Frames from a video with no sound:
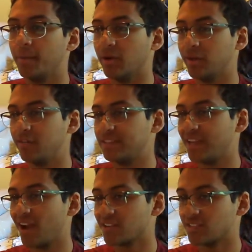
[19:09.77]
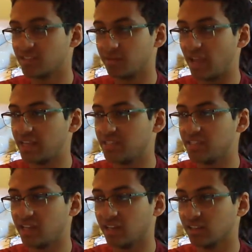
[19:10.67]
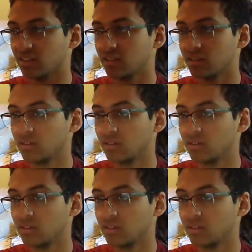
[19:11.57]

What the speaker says: but if he tears his ACL